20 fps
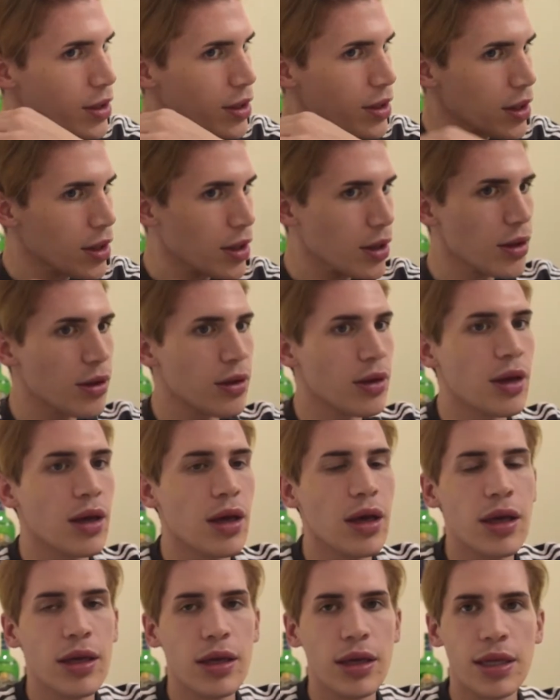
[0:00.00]
Okay.
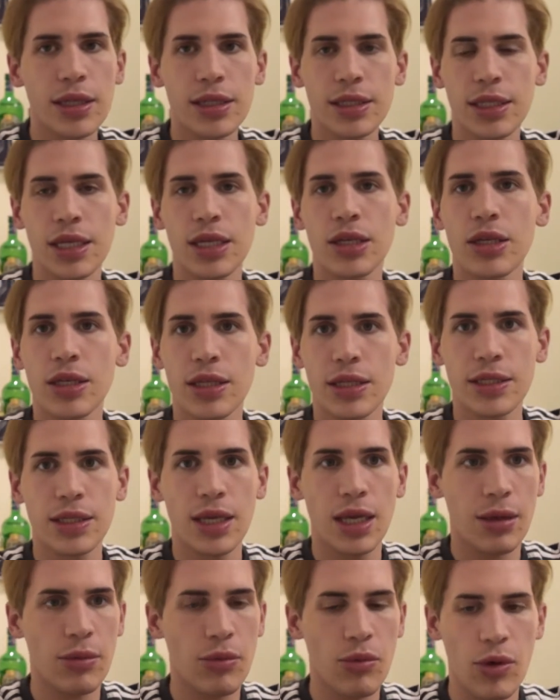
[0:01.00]
I continue the
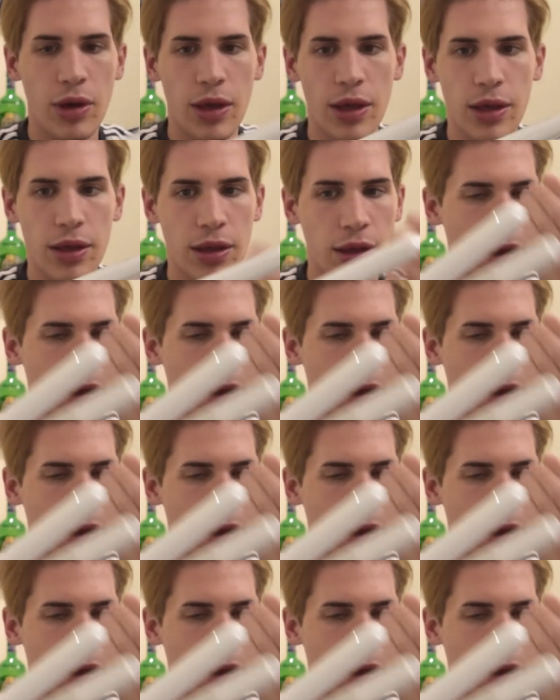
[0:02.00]
same way